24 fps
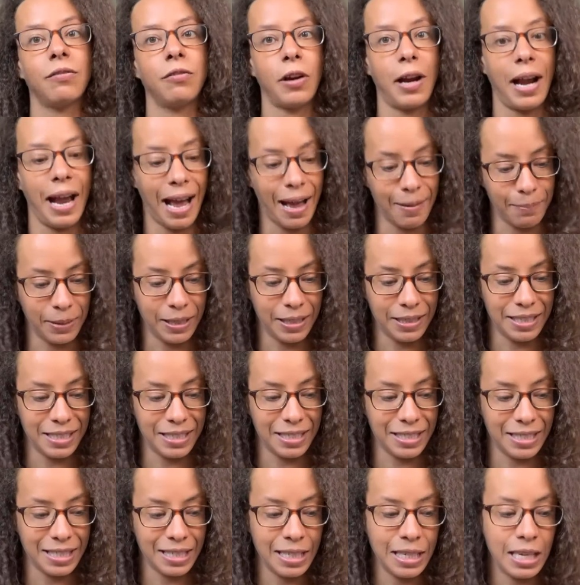for
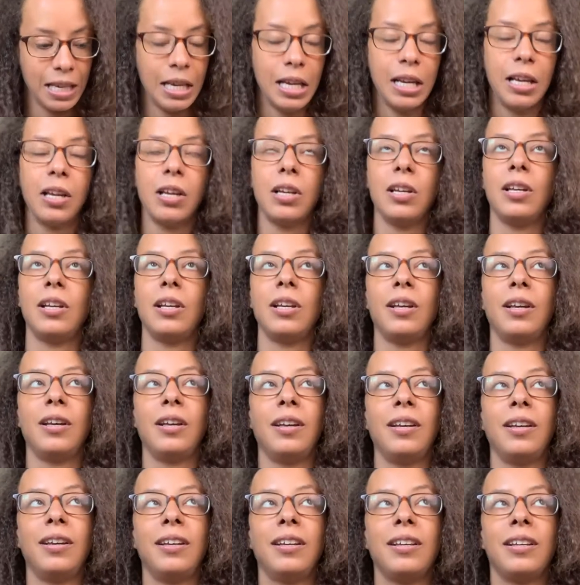happiness.
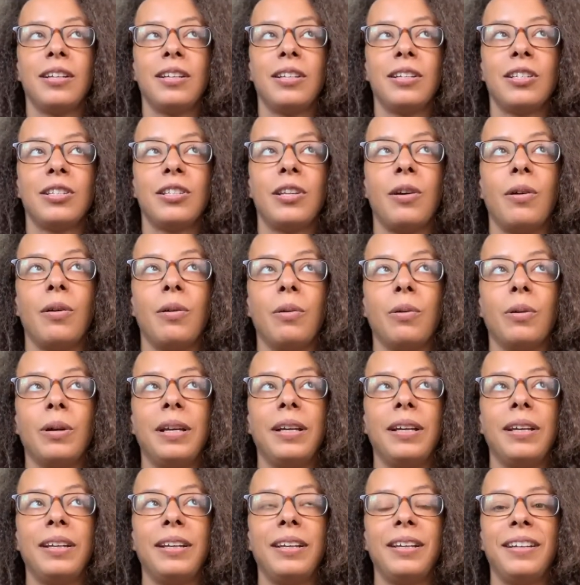So
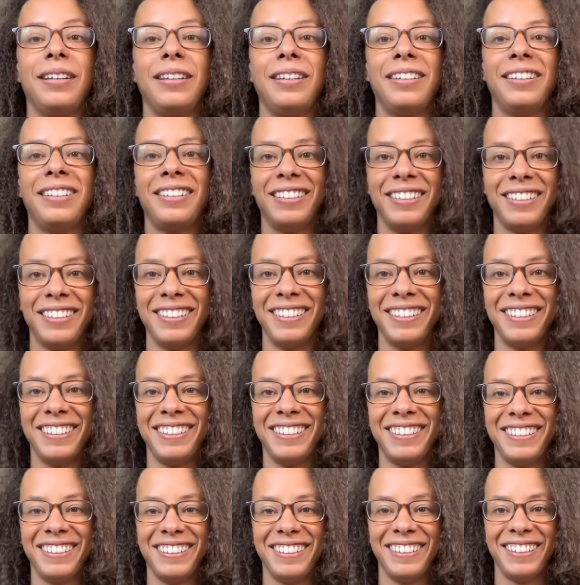
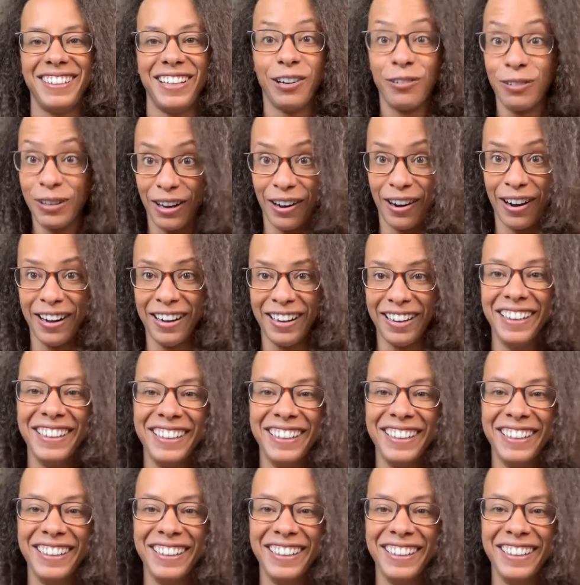there we are.